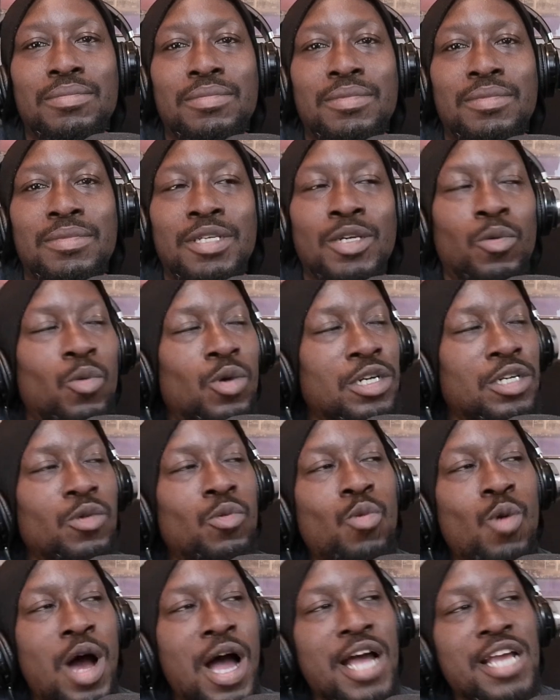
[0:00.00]
And wonder
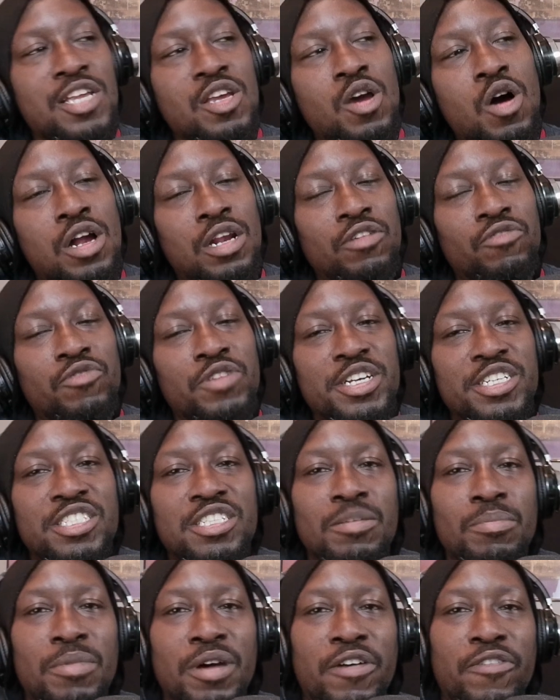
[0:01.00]
why y'all
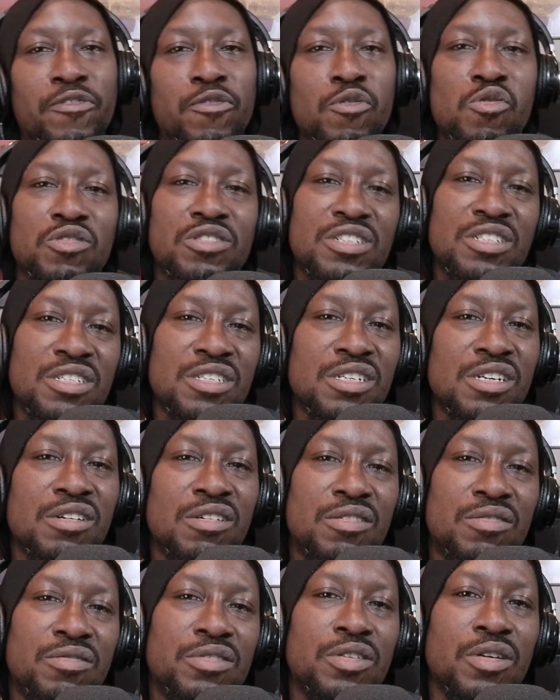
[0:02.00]
arrested my 14 year
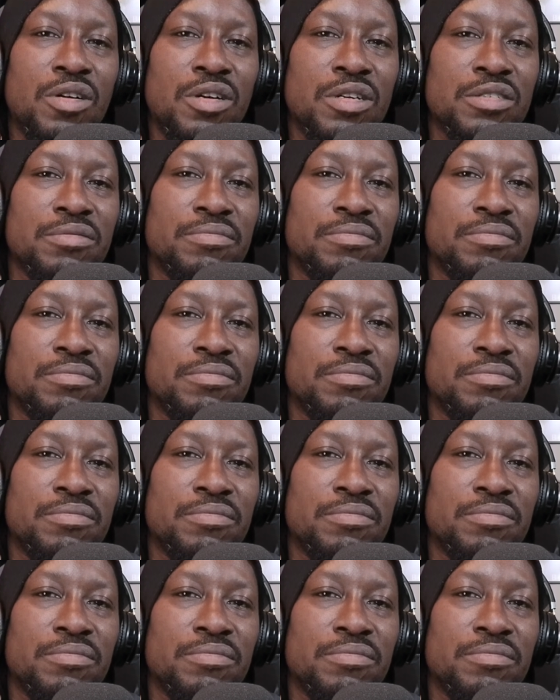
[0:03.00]
old daughter.